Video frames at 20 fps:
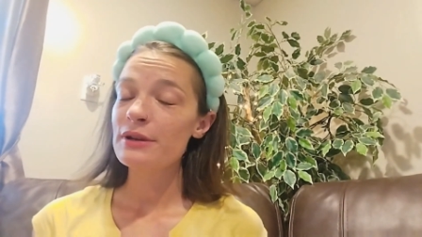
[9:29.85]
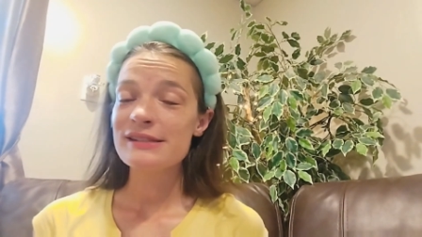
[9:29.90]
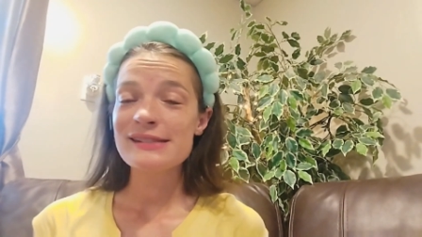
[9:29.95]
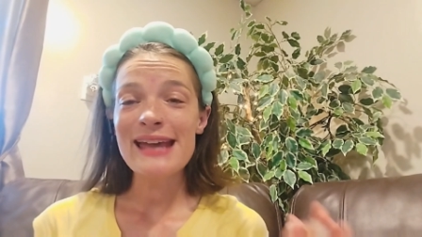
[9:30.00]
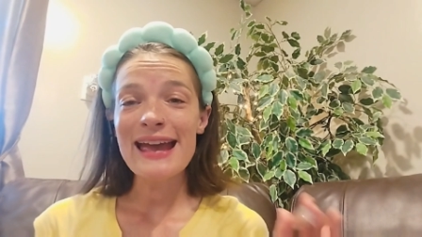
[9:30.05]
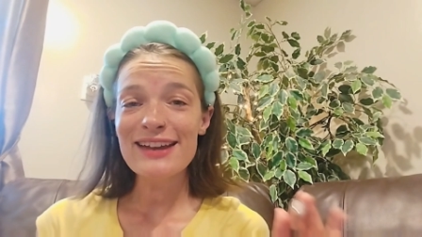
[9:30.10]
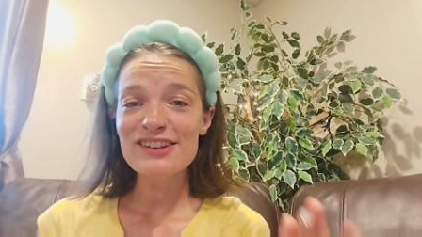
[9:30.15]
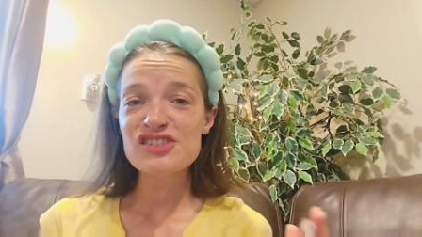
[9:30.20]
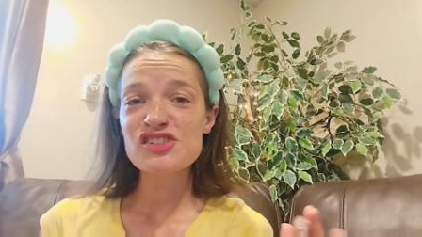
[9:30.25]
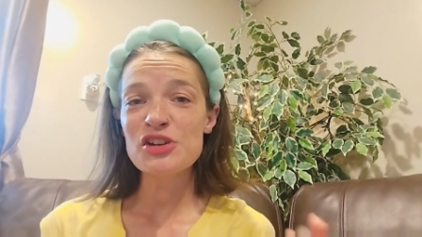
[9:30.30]
it's
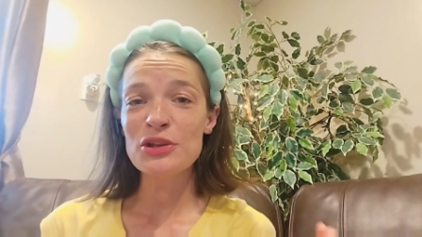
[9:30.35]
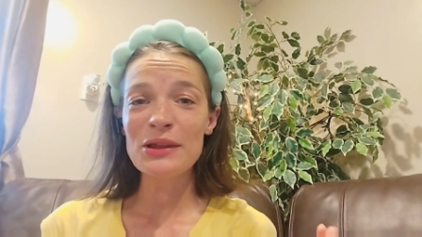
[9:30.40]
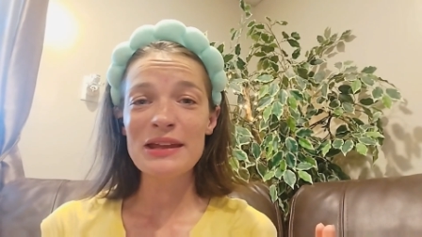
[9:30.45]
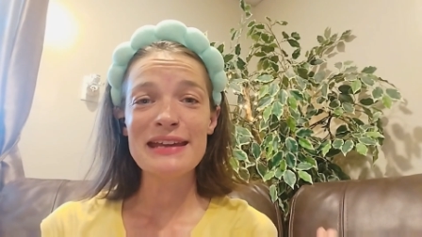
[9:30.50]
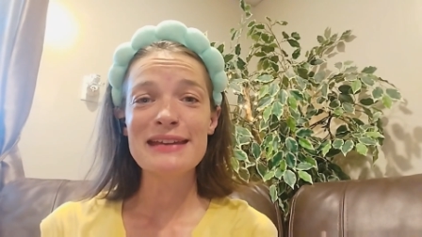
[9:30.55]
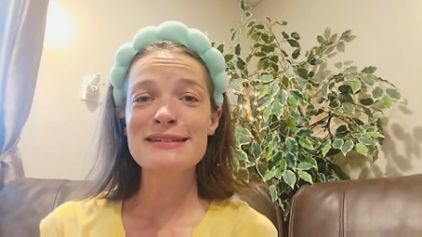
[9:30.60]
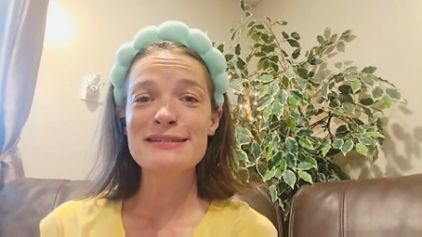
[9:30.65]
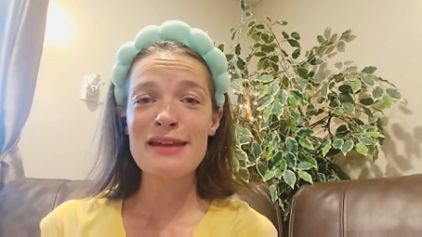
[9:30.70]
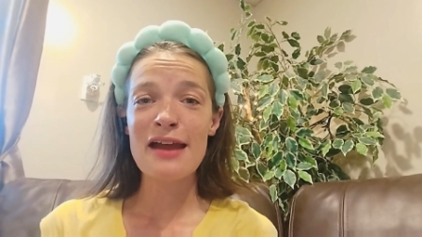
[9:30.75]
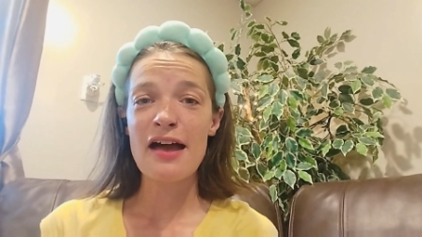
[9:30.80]

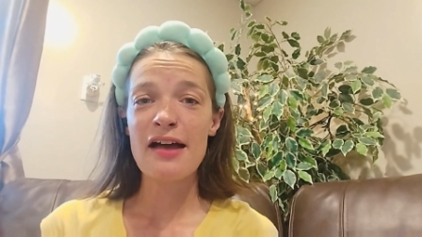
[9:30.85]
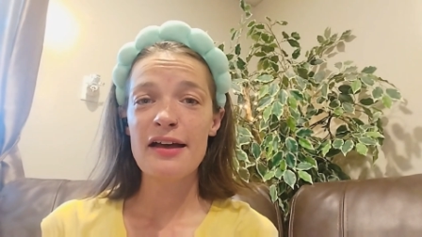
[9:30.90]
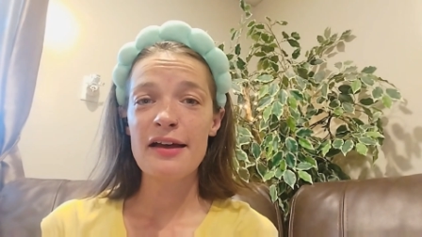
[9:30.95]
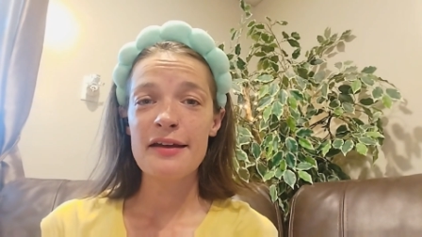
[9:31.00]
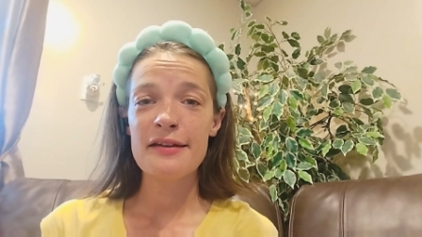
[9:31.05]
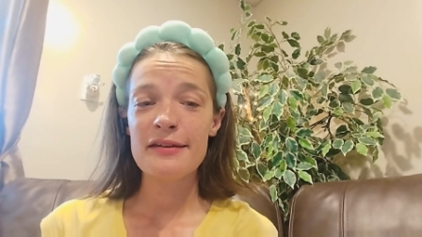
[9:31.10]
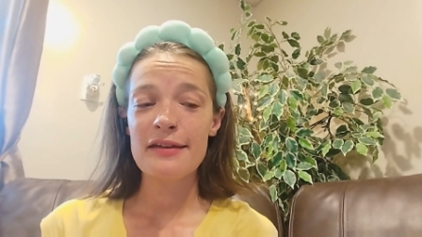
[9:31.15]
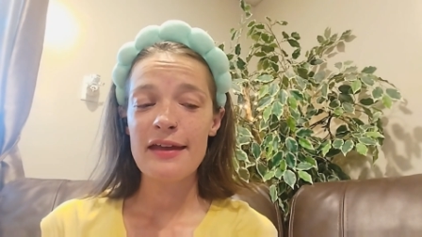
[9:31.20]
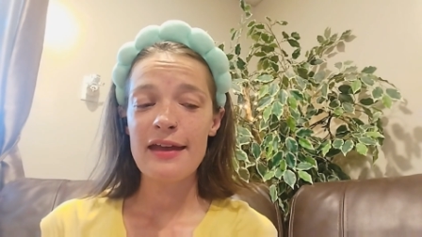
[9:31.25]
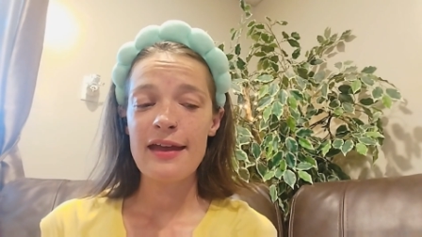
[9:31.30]
actually
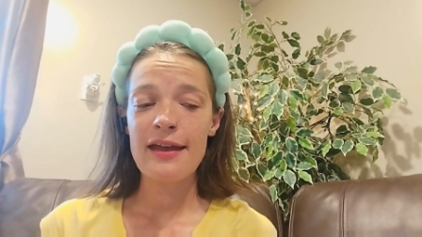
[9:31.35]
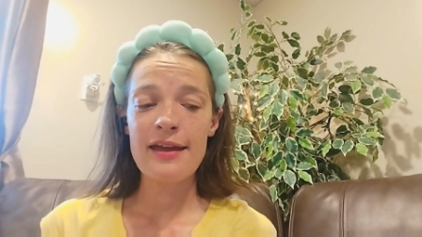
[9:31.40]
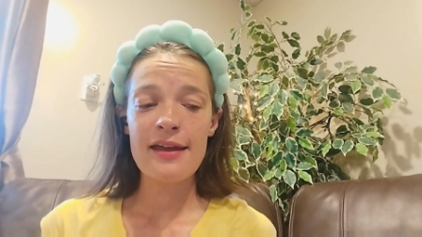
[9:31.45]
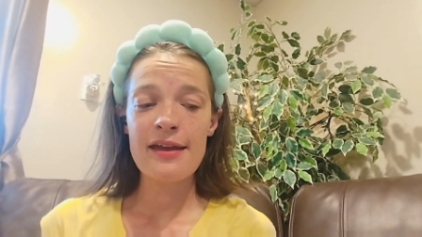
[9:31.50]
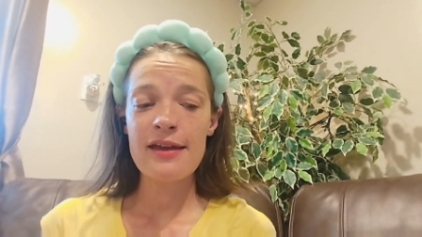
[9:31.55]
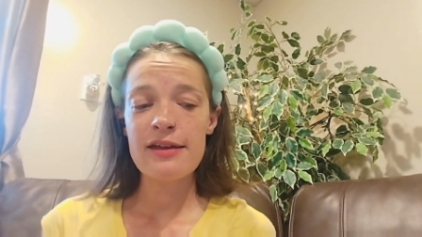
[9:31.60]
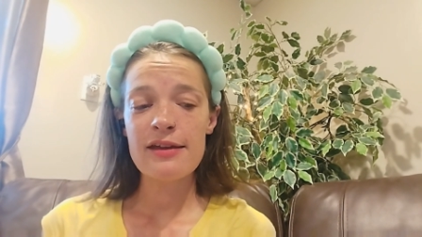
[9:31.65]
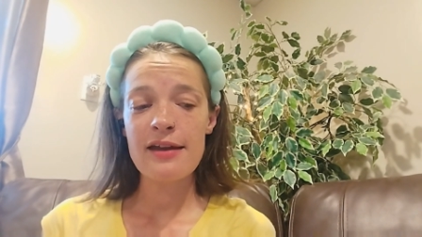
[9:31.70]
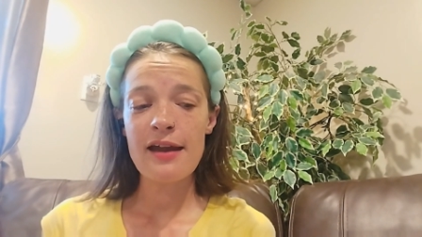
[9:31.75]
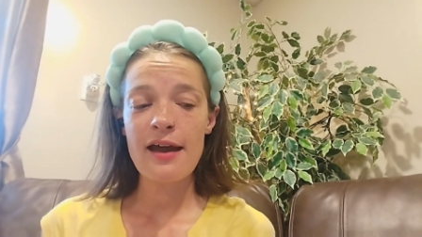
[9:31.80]
not
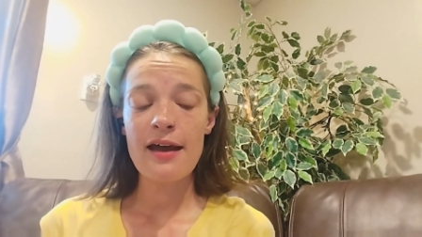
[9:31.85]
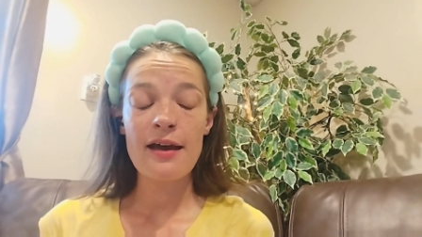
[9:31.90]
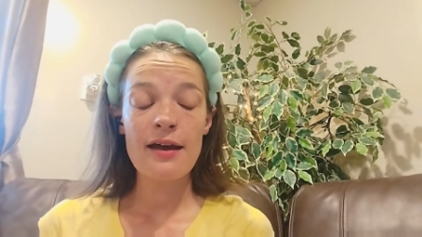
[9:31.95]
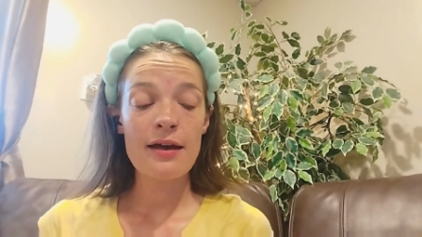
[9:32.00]
a